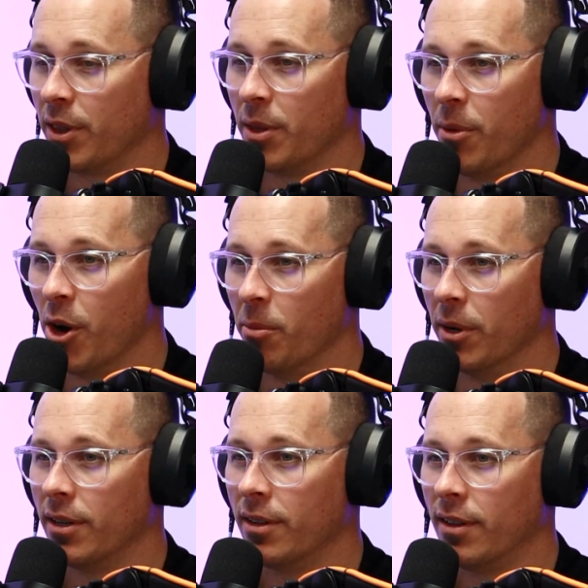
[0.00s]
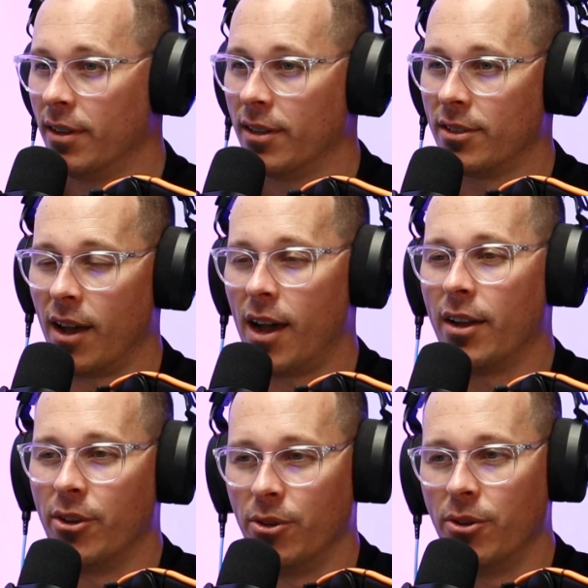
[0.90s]
the moment. So how
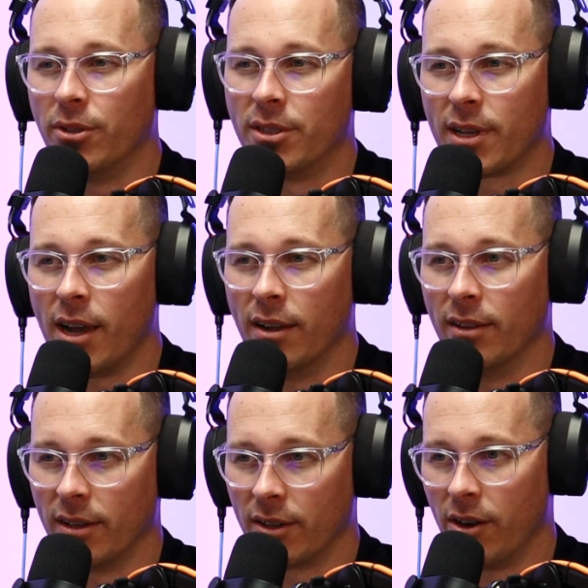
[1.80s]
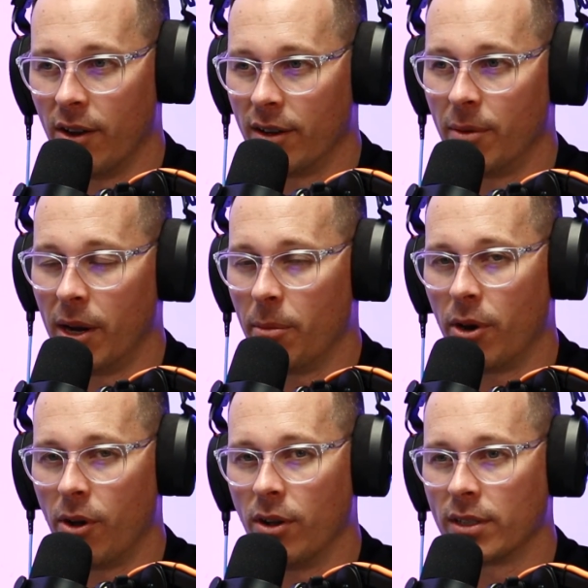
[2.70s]
do you scale and grow it? I mean, I'm
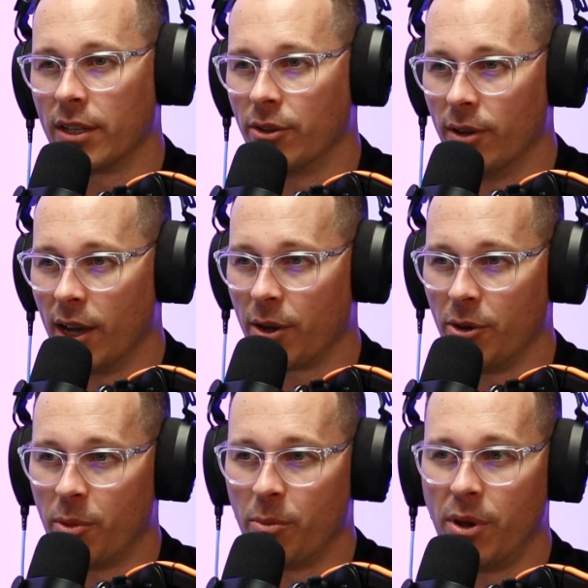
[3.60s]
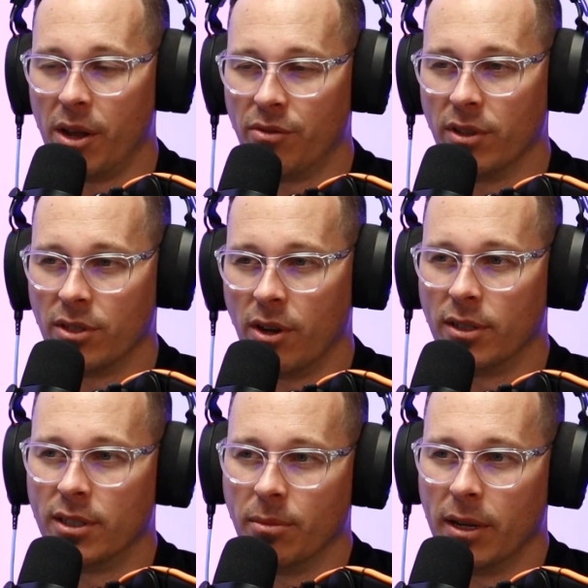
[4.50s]
not asking you like you prepared for this
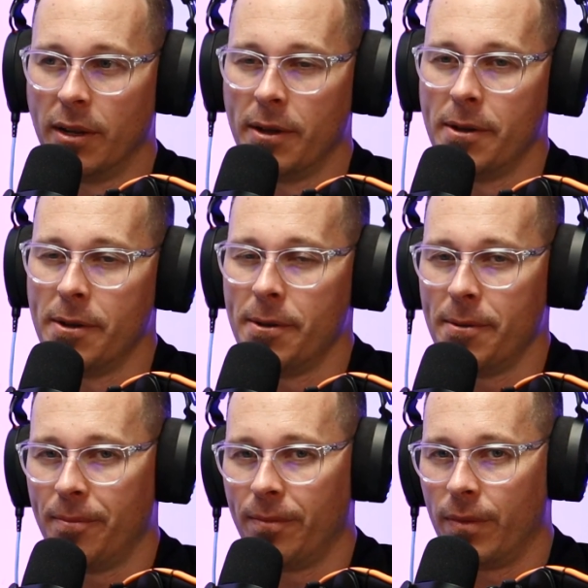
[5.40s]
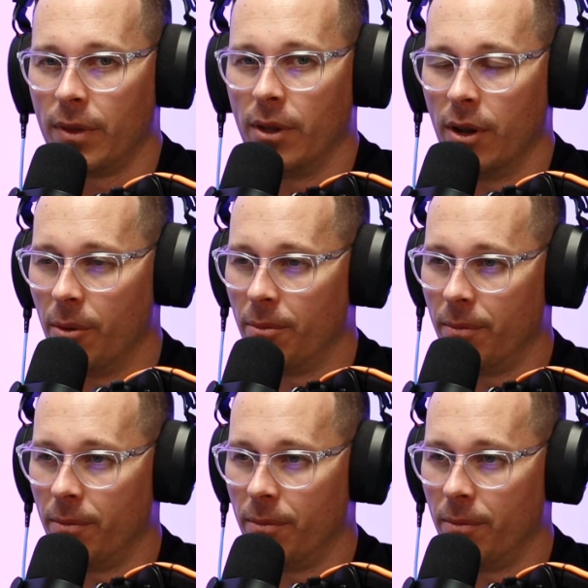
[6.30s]
answer, but it's